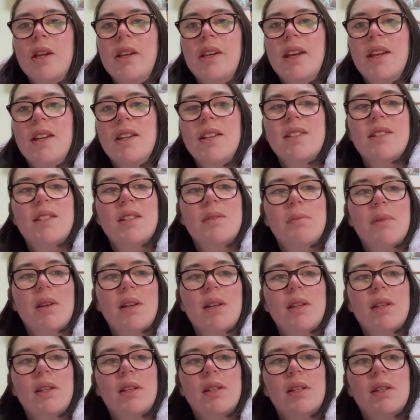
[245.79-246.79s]
I get this in
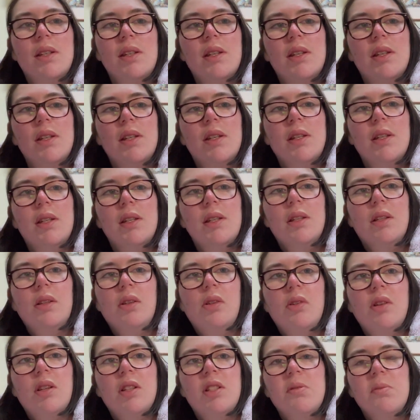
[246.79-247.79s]
my
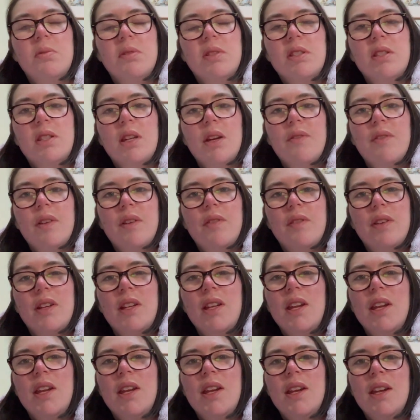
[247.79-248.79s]
Christmas stuff every
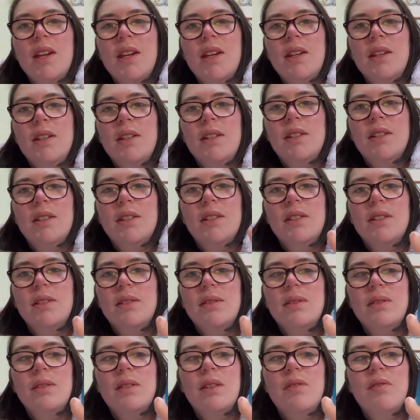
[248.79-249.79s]
year.
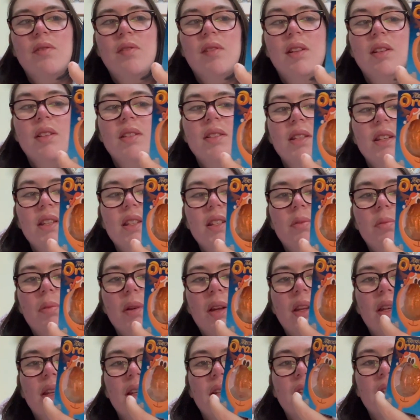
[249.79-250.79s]
I'm not really excited
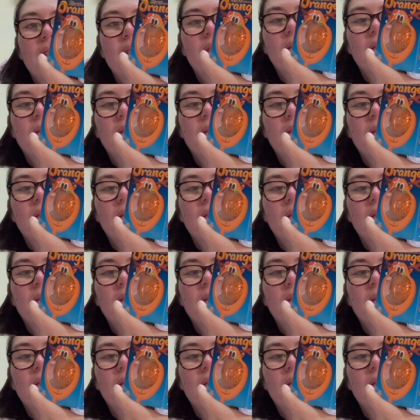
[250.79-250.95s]
about it,